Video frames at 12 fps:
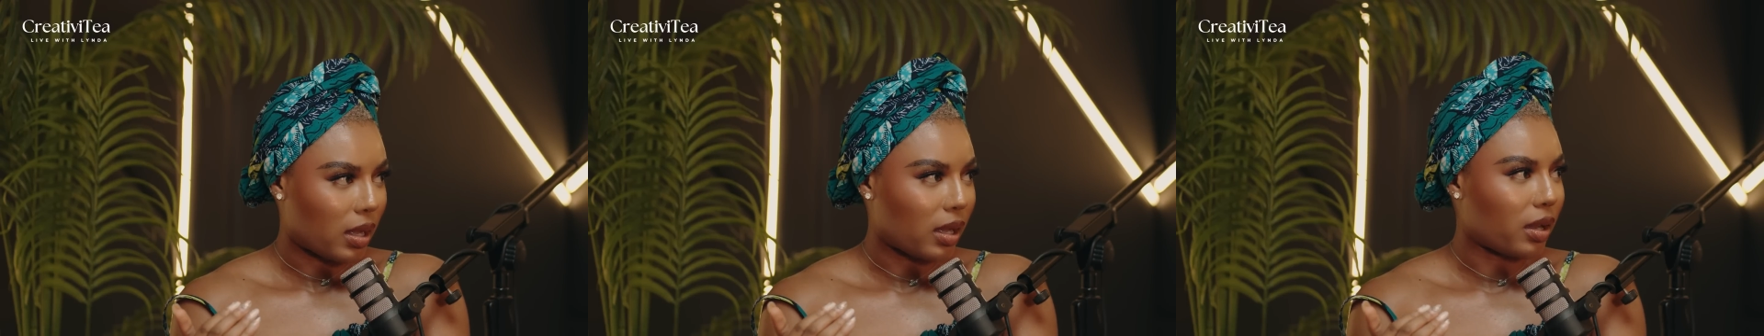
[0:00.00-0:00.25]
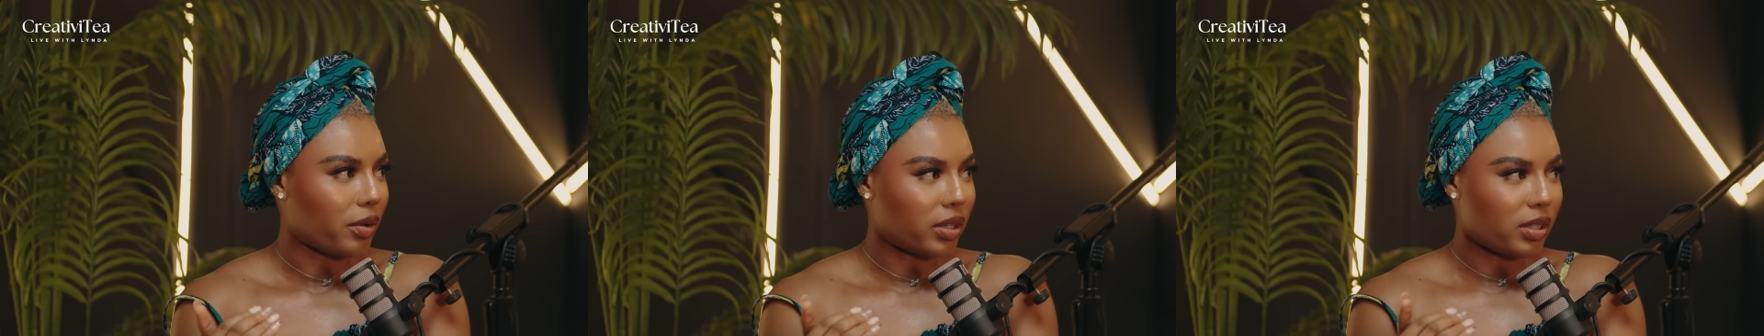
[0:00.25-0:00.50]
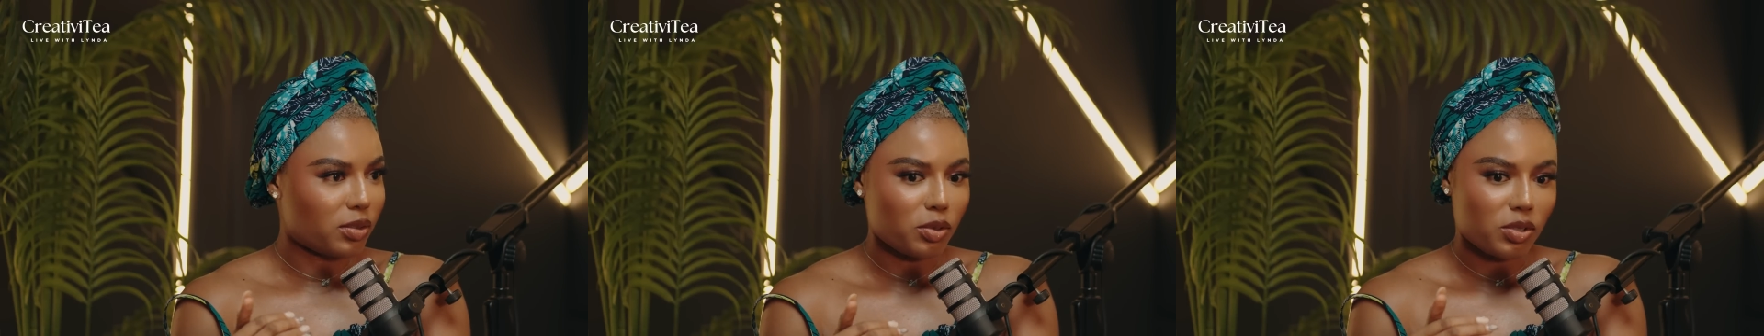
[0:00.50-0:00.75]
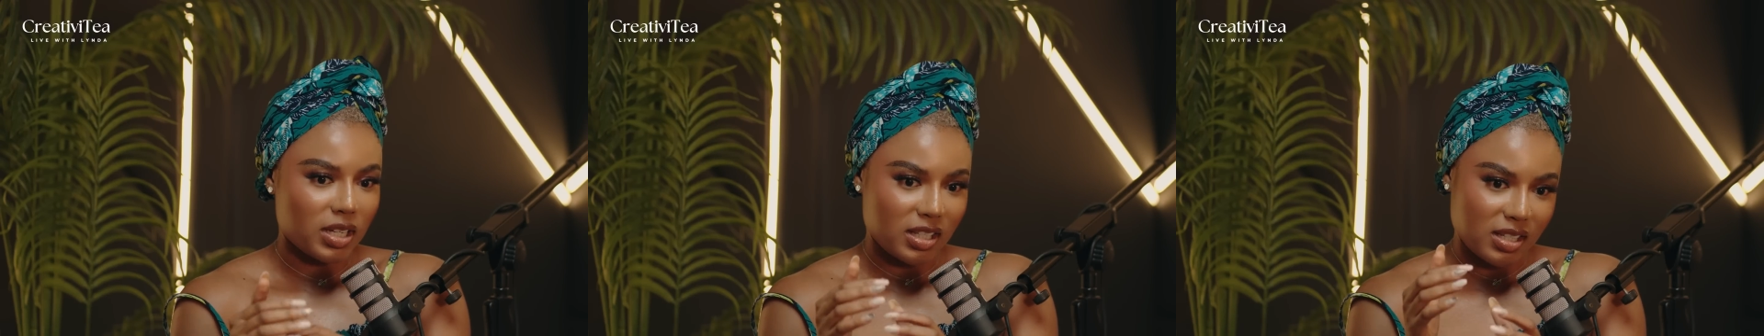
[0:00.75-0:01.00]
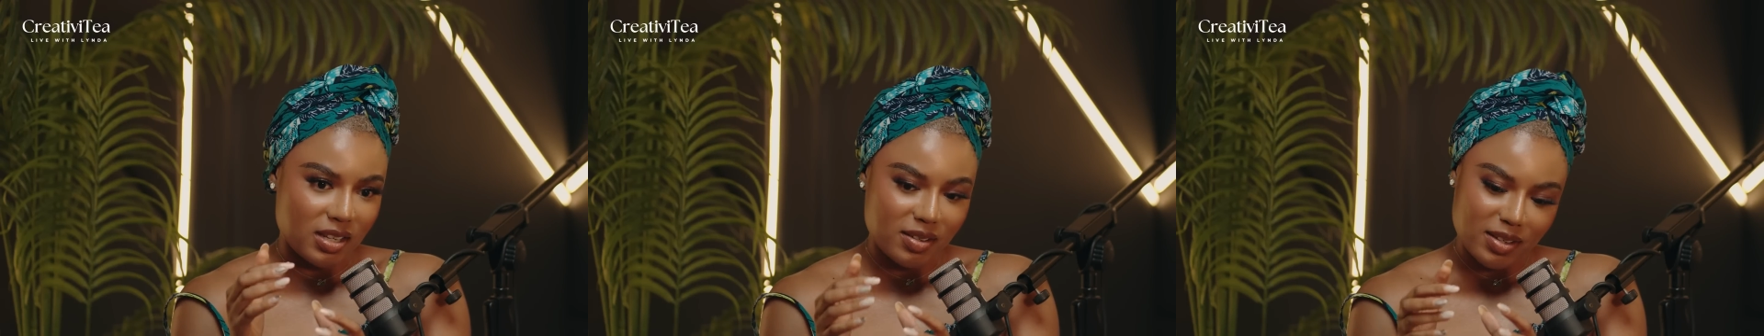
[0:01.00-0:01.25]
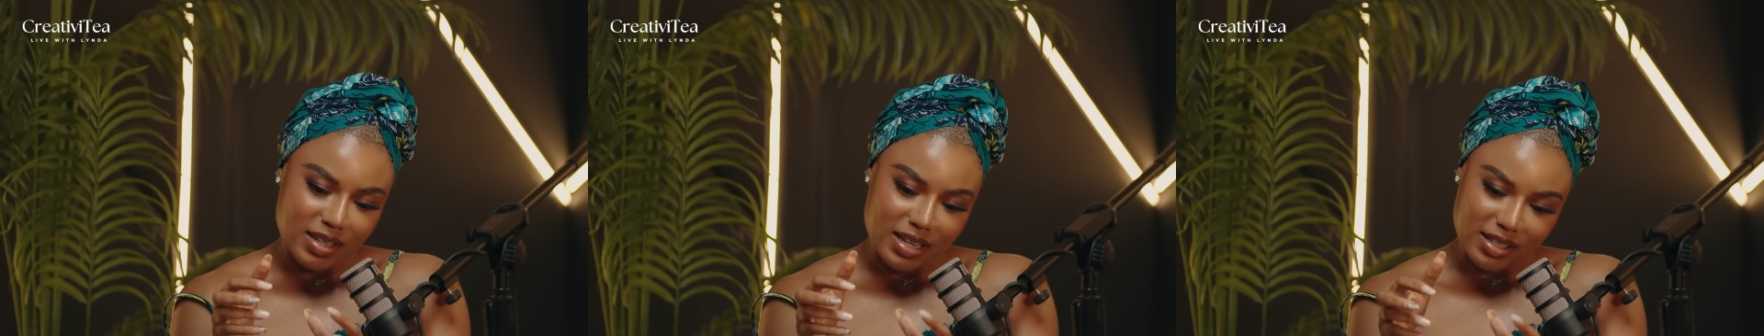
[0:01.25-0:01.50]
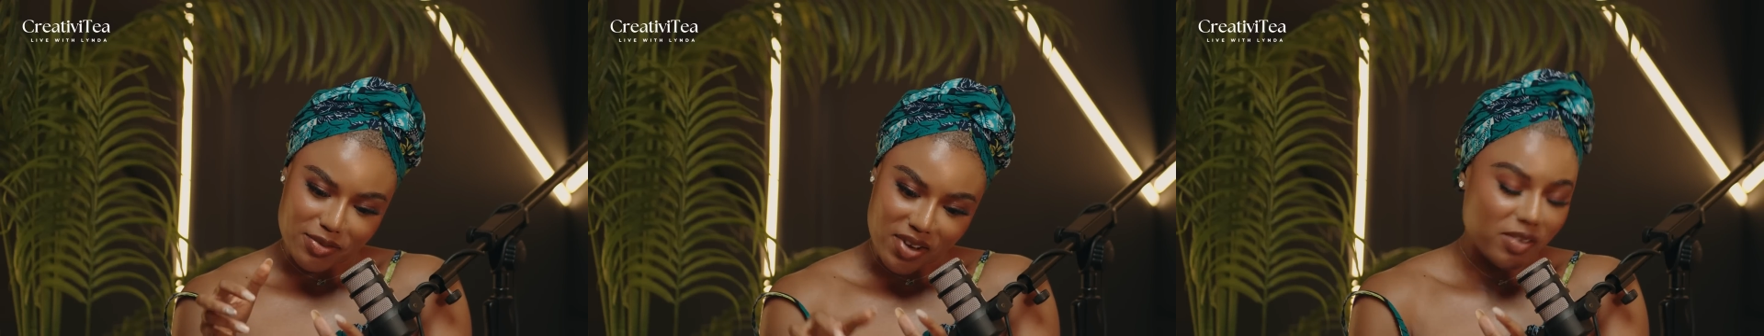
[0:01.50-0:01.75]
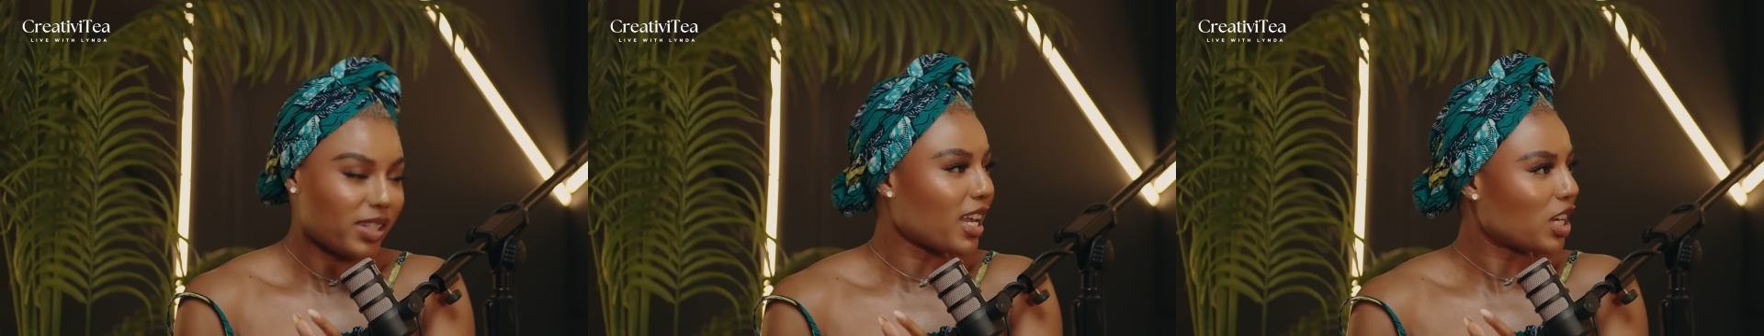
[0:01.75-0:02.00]
I already told you there's a
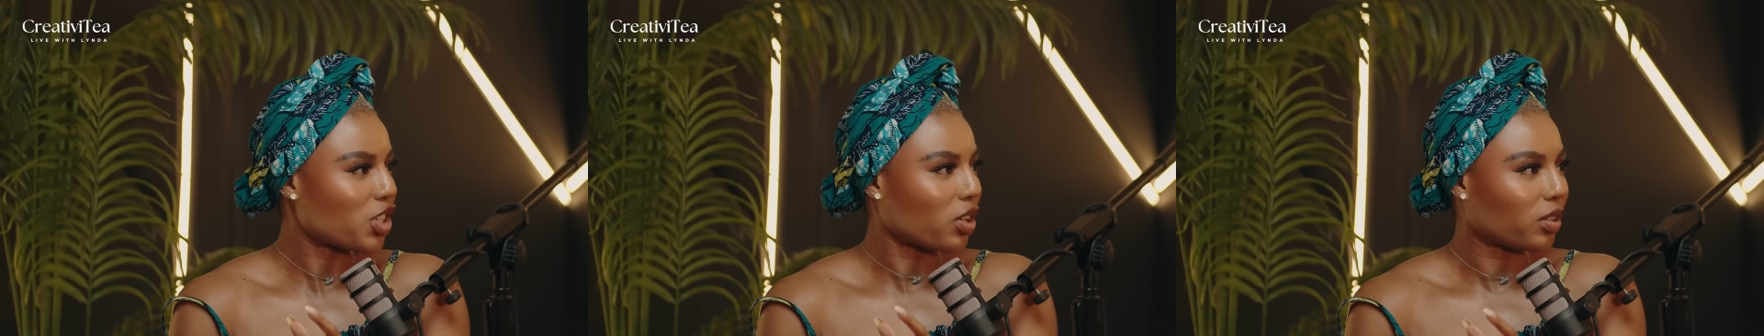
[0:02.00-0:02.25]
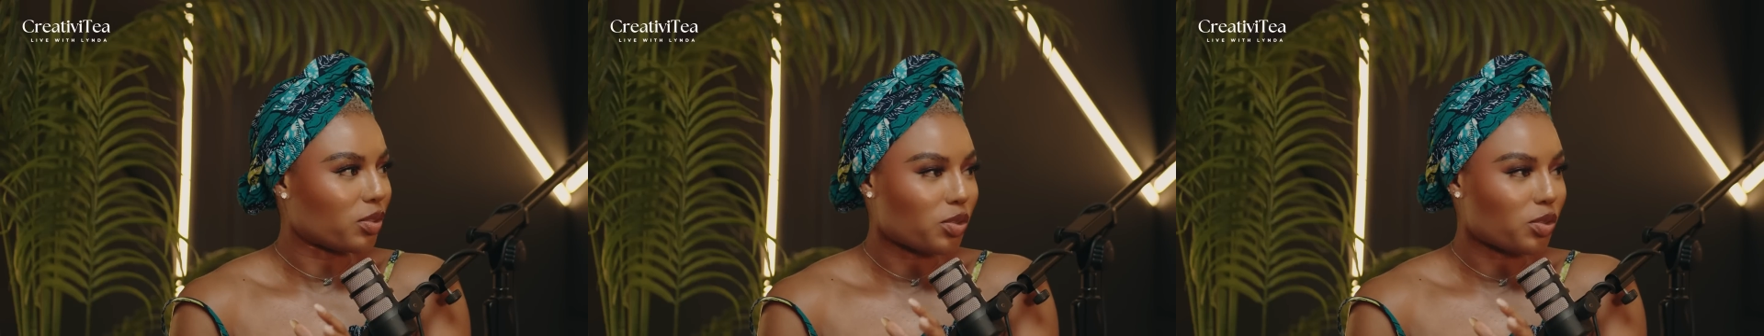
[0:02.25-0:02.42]
foundation.